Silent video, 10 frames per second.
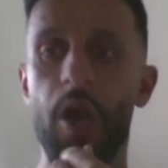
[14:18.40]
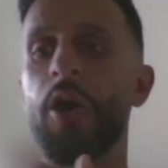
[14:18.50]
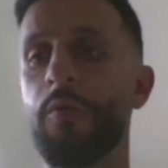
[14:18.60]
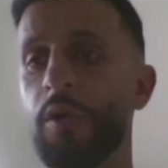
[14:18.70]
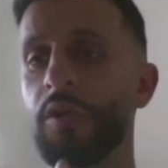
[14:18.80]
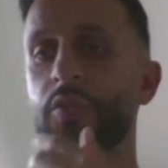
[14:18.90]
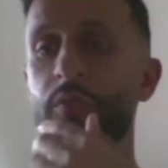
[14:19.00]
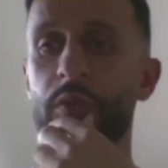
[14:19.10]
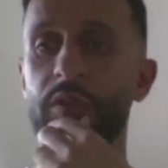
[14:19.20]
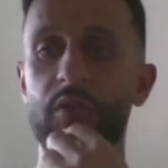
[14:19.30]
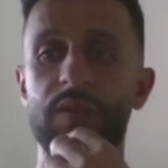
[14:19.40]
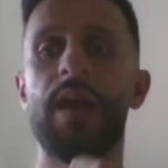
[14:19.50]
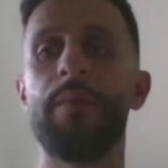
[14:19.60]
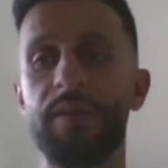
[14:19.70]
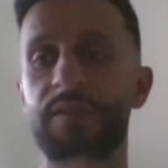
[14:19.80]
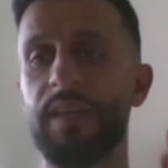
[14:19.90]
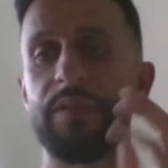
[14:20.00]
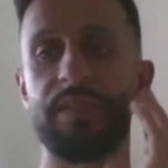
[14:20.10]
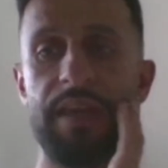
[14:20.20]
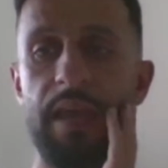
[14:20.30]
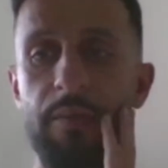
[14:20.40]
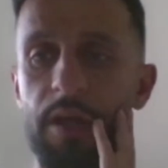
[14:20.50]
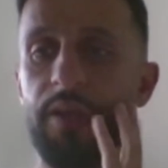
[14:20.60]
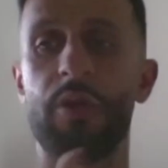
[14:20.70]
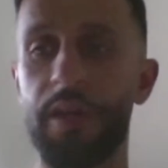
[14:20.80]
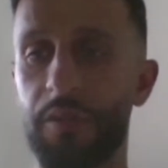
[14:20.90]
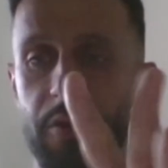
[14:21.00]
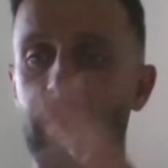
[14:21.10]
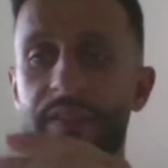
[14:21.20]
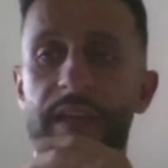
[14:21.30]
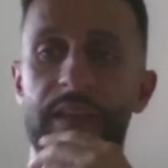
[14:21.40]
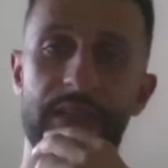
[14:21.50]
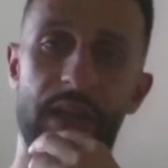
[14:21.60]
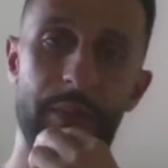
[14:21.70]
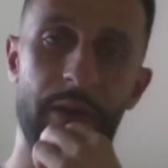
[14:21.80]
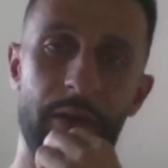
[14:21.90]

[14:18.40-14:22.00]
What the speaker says: we'll do timeouts same as the game clock. You get a 30-second timeout.